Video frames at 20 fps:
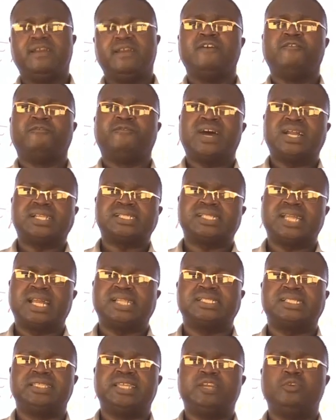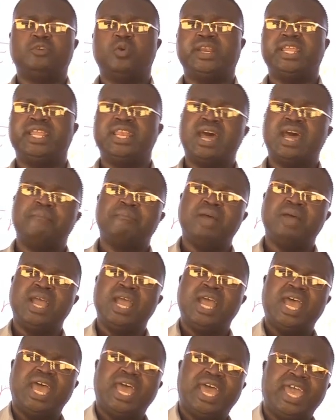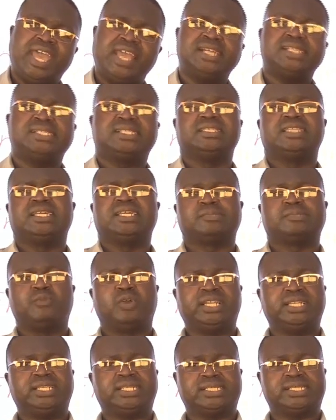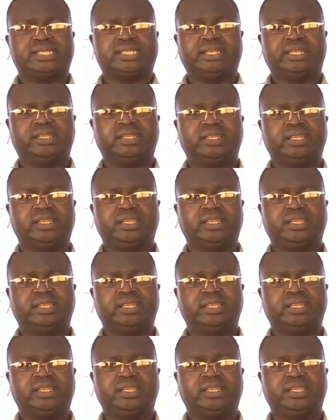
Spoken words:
Fat starts in the duodenum, ends in the small intestine.